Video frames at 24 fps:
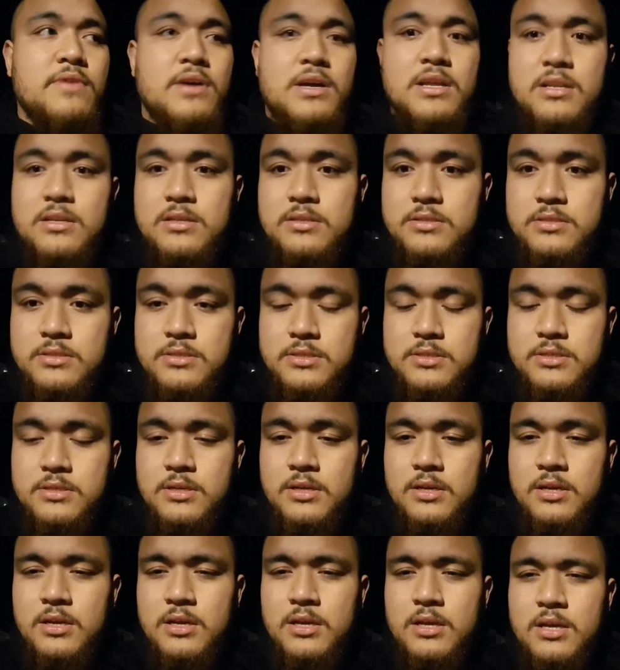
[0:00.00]
violence,
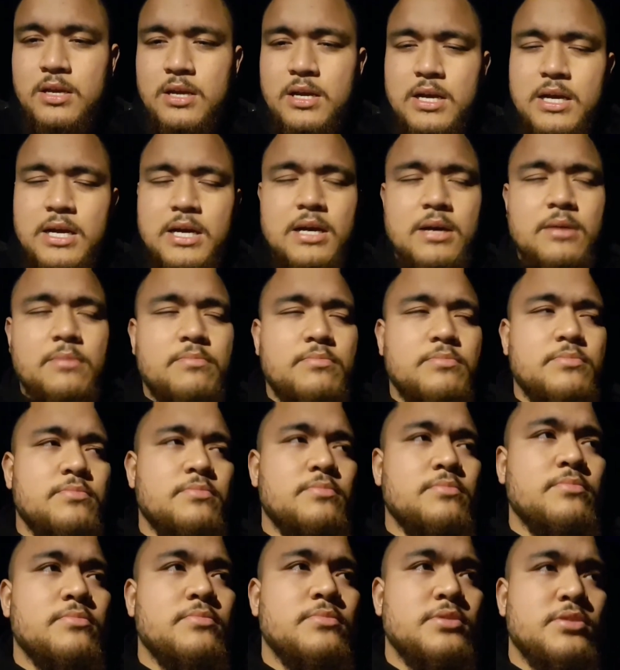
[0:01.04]

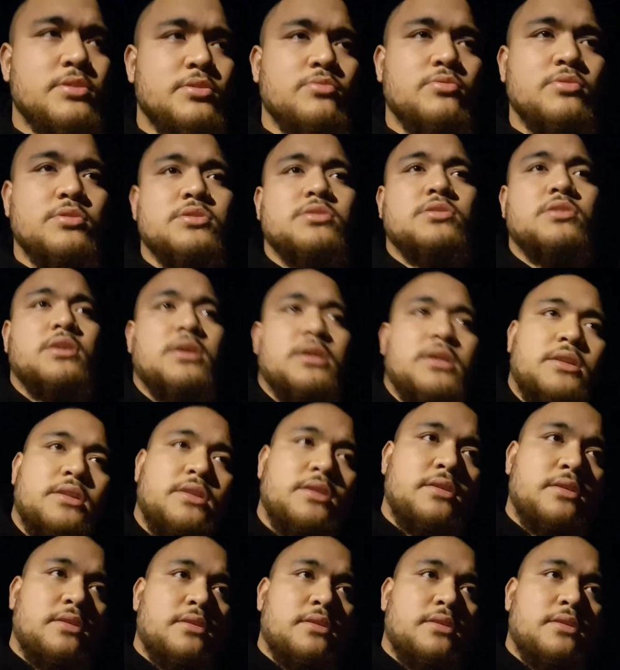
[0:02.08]
suicide,